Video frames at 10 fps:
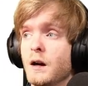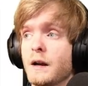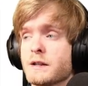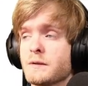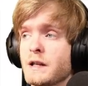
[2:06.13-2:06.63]

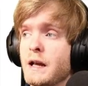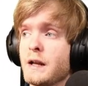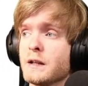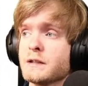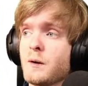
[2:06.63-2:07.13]
Okay, so we
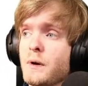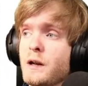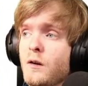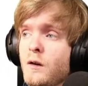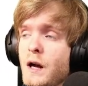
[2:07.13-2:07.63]
say setup
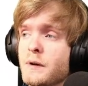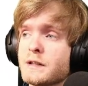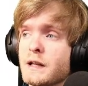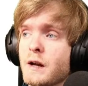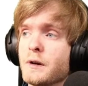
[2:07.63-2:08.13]
window, and we
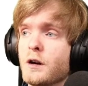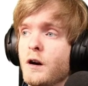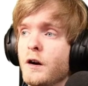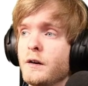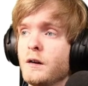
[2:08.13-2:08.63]
can say
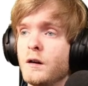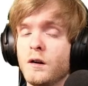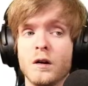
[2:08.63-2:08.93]
return